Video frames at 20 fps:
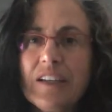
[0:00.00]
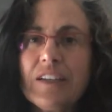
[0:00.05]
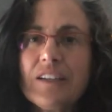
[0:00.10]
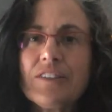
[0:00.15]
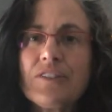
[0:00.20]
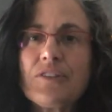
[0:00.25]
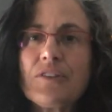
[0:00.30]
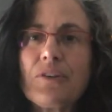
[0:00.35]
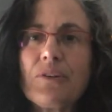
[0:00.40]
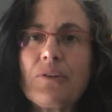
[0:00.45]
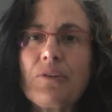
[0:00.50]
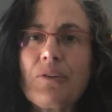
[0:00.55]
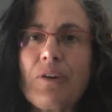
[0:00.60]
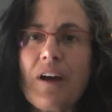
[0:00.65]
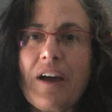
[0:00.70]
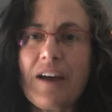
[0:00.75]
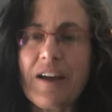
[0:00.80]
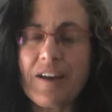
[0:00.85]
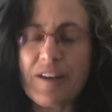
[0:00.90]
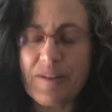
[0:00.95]
So
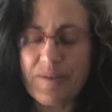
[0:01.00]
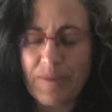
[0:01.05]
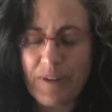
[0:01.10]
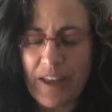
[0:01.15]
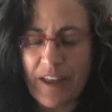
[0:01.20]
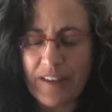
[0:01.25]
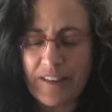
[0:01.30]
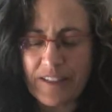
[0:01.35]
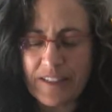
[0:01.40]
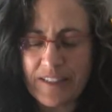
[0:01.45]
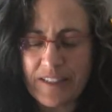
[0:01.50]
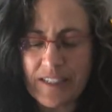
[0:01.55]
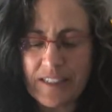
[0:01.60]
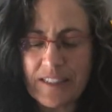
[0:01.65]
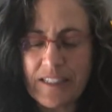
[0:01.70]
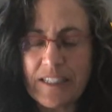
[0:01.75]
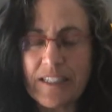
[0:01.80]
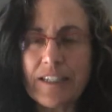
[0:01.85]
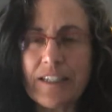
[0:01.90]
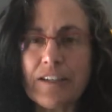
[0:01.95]
yeah, this
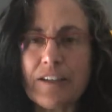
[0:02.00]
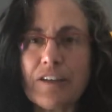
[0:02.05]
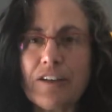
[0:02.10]
idea